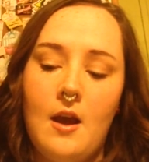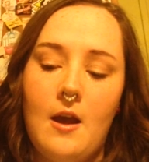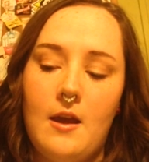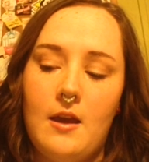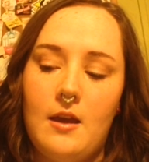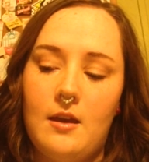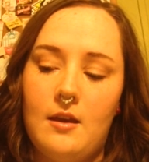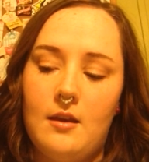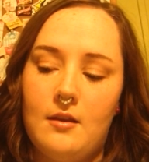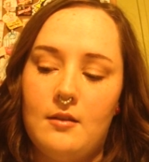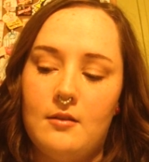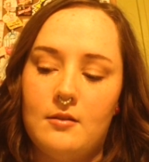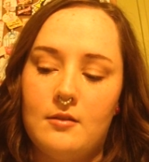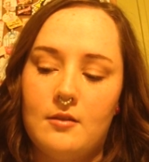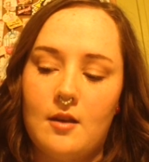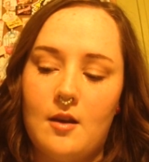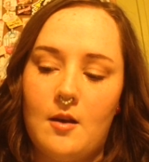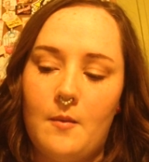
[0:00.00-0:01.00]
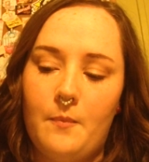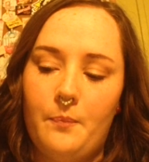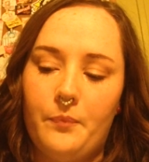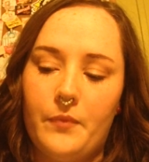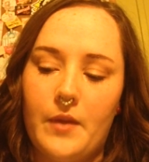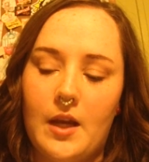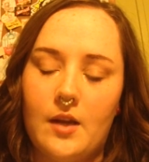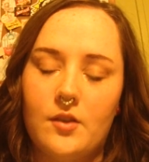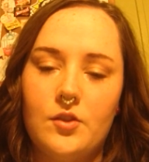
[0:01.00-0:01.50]
is
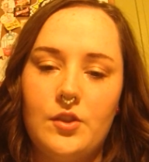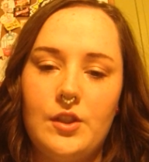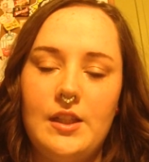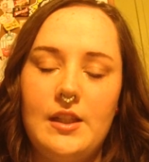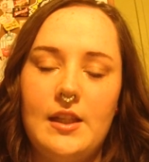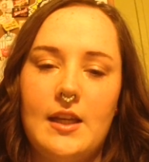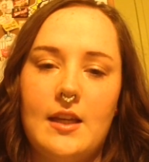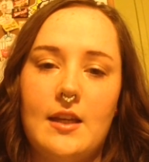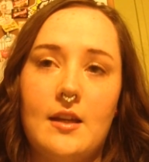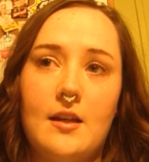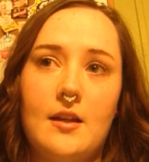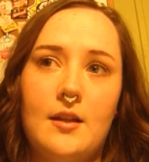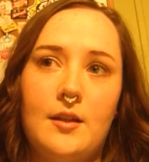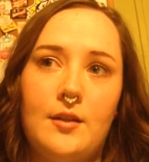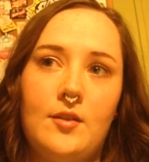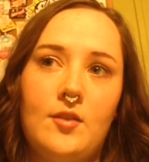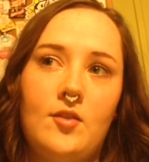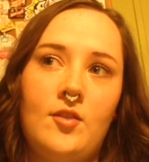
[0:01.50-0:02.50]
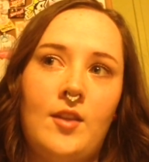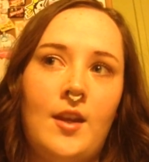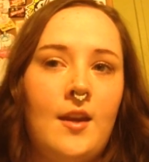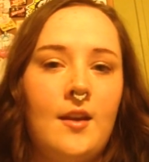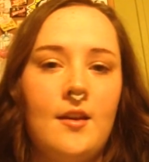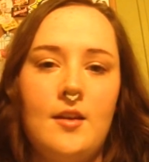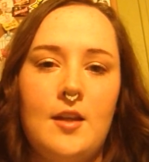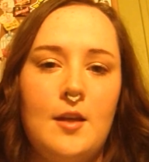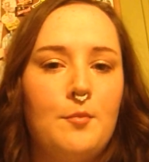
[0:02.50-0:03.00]
actually like a
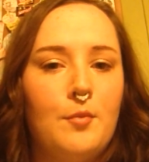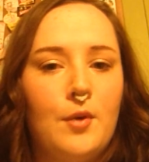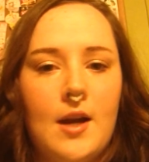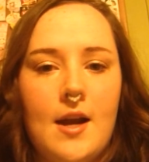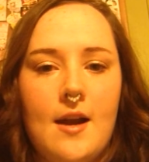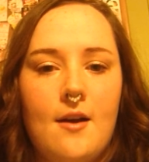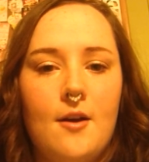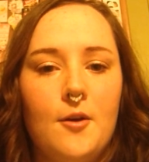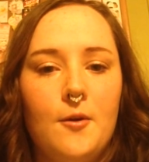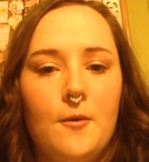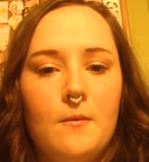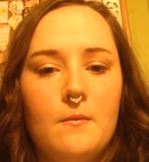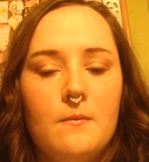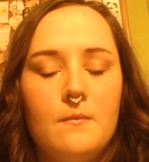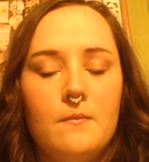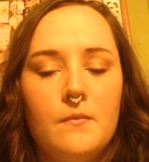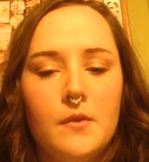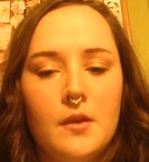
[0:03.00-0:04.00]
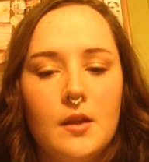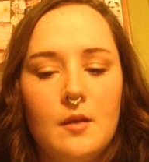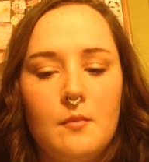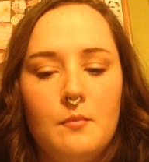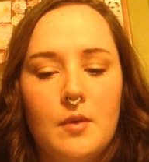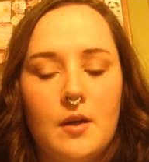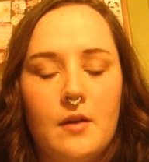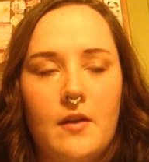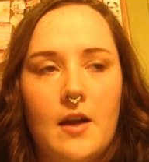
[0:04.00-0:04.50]
sandy brown,
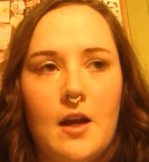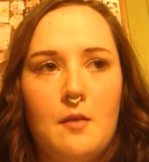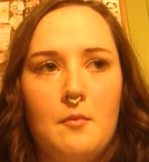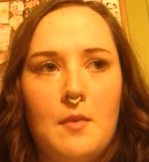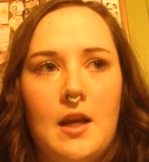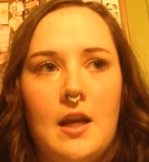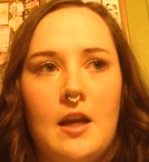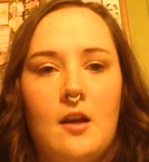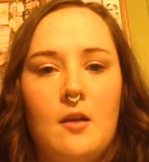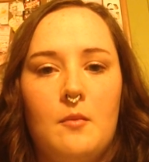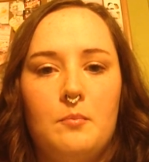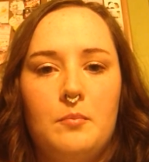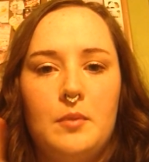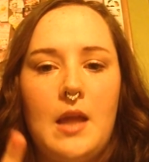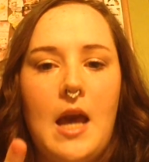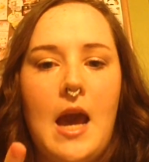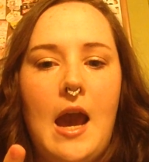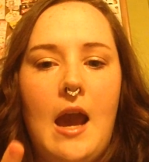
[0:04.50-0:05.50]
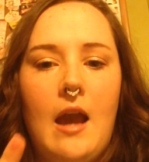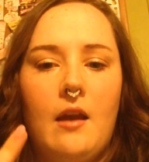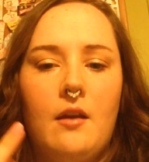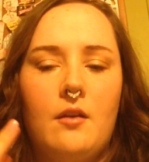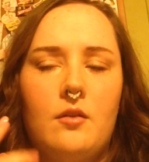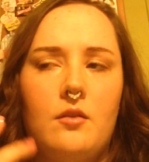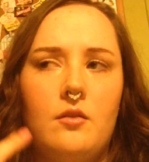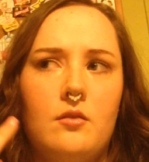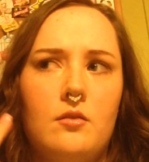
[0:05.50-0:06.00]
but I've had my hair
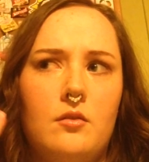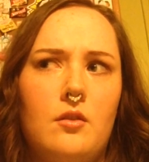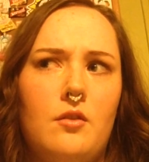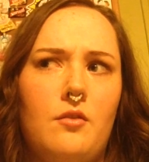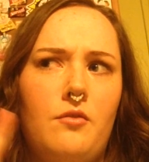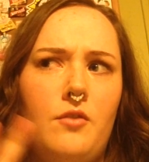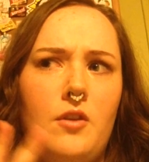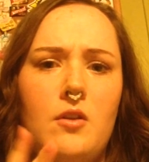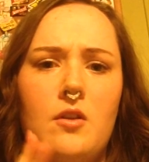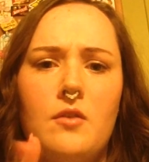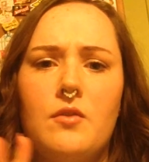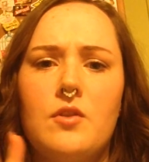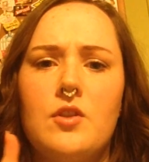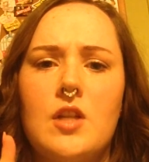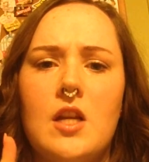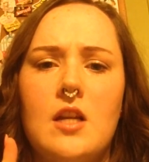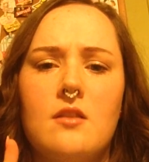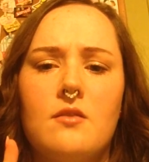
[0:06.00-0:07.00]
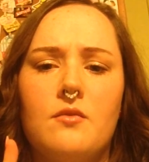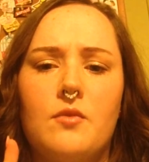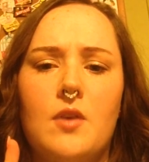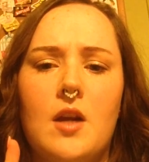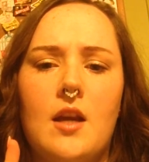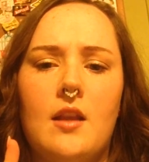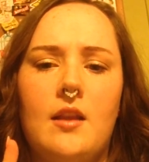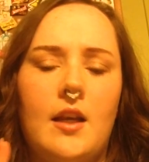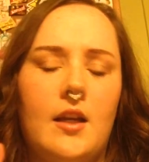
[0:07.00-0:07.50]
black, a few different shades of
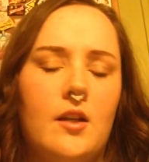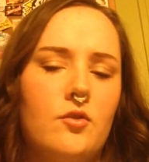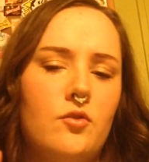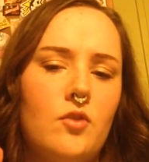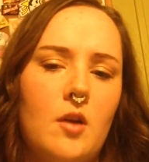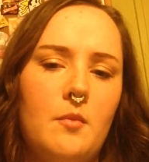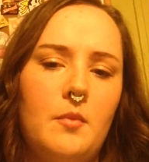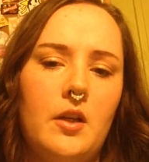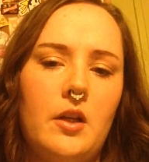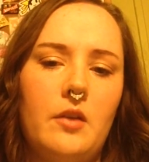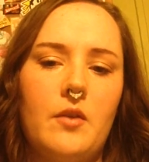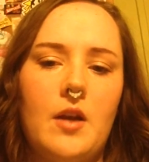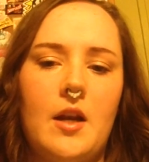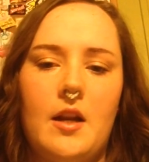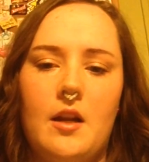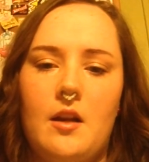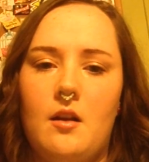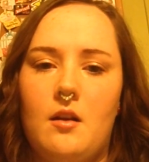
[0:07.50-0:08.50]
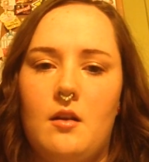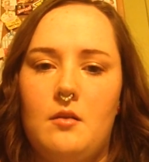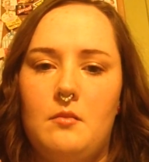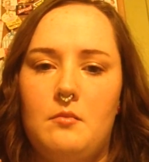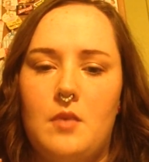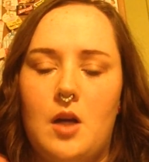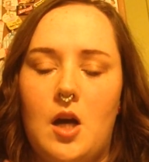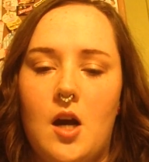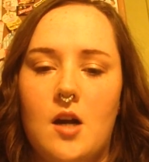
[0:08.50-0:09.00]
red, like a strawberry red and a
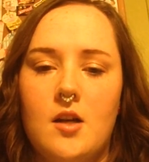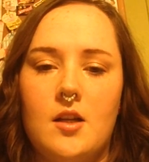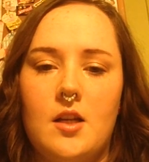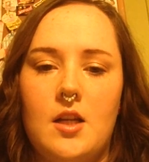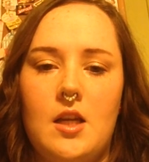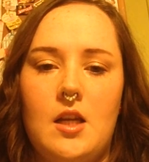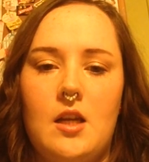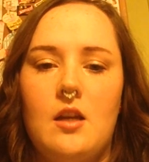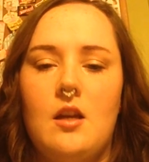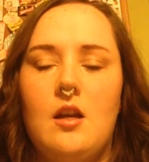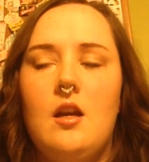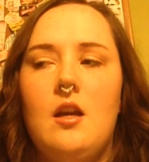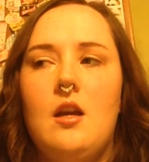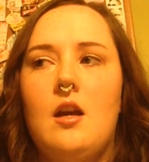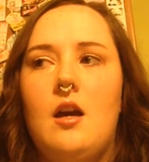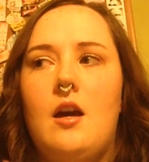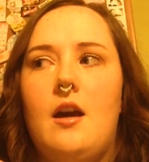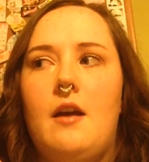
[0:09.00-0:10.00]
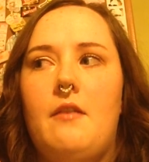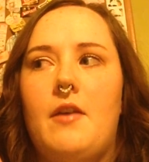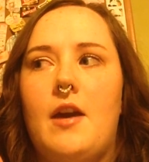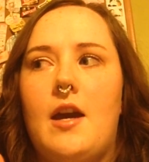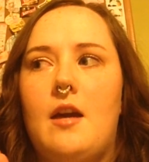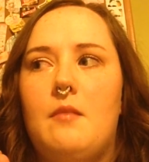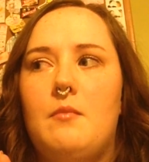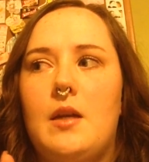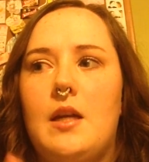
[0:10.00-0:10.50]
mahogany. I've
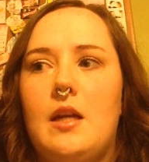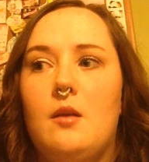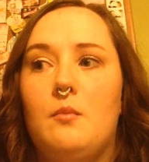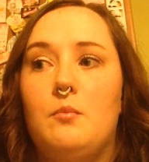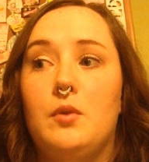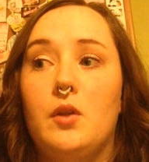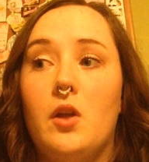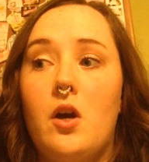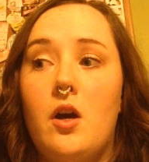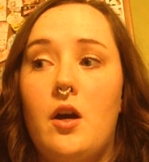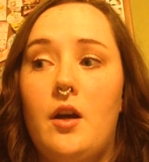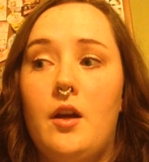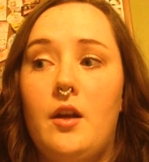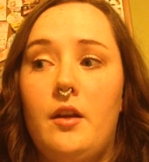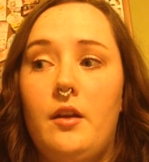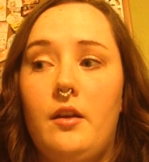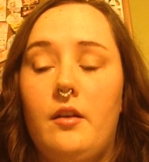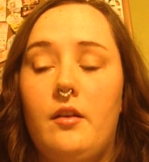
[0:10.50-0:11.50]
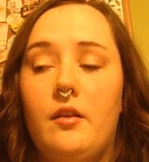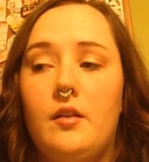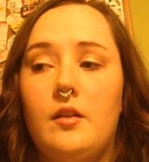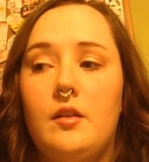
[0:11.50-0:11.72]
had my hair blonde,